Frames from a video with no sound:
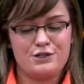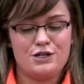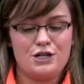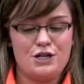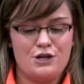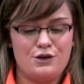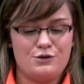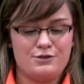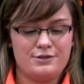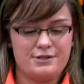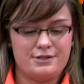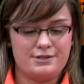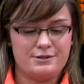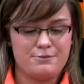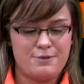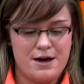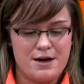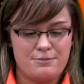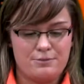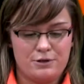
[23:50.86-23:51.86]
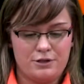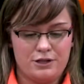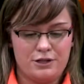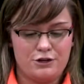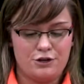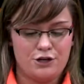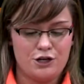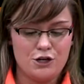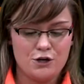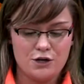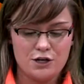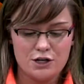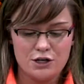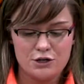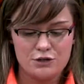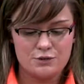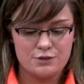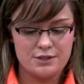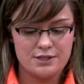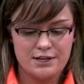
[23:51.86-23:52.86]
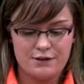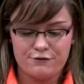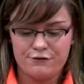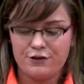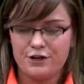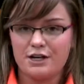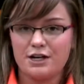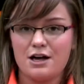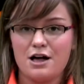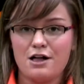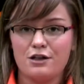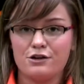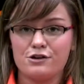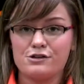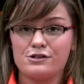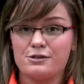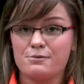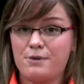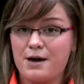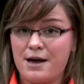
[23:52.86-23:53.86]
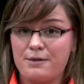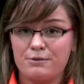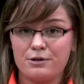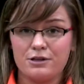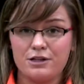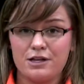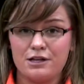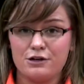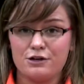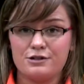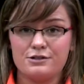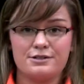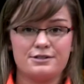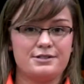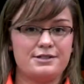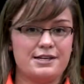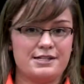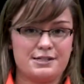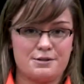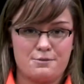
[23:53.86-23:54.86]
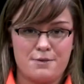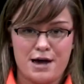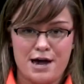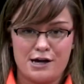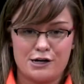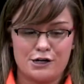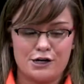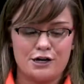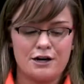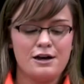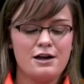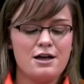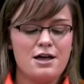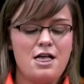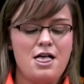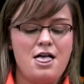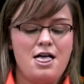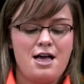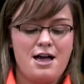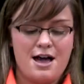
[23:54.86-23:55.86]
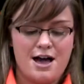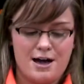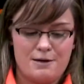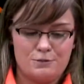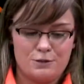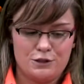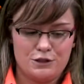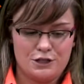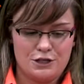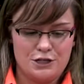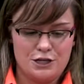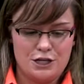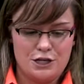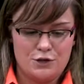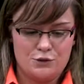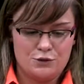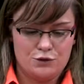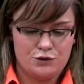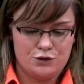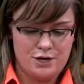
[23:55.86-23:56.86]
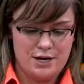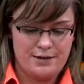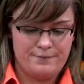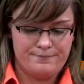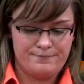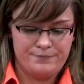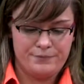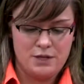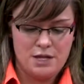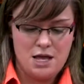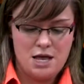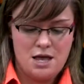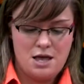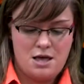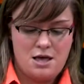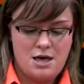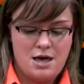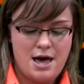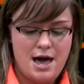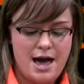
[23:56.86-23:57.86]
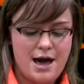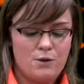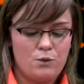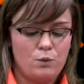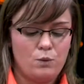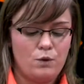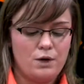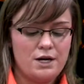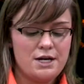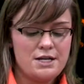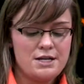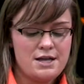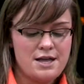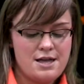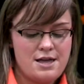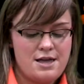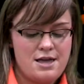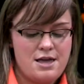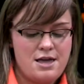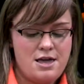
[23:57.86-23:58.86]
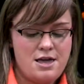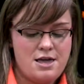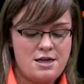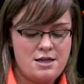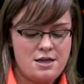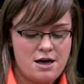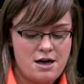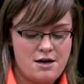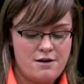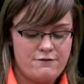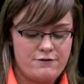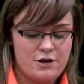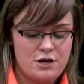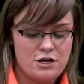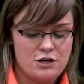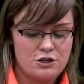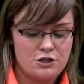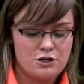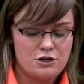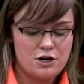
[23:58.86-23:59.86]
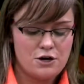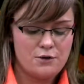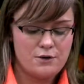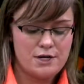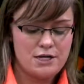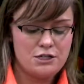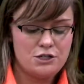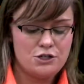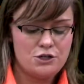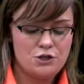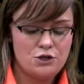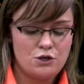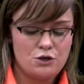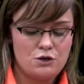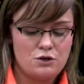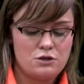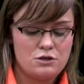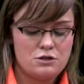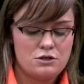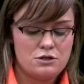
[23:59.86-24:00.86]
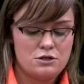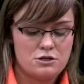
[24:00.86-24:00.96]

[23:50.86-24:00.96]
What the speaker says: to use is a pipe cleaner. You can use different colors of pipe cleaners, doesn't matter. I'm just going to use green. At one end of it, you're going to